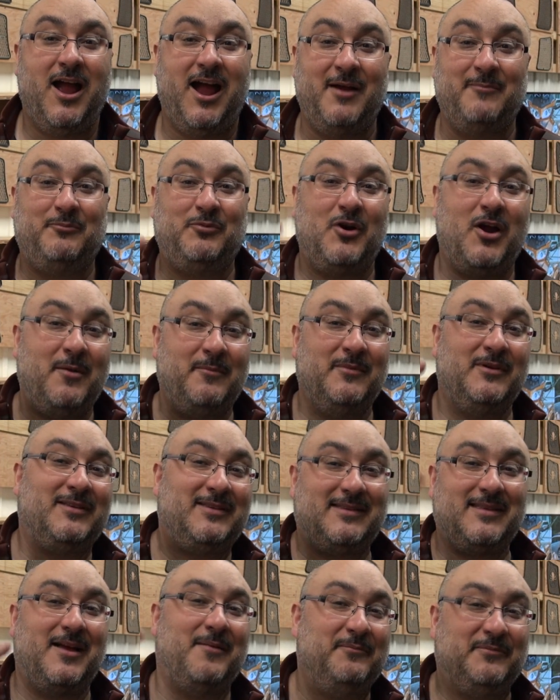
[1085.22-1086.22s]
I promise
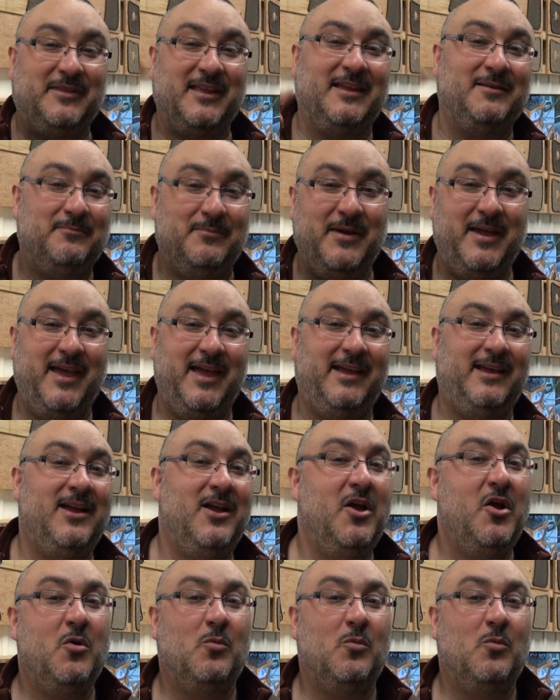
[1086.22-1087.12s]
something big.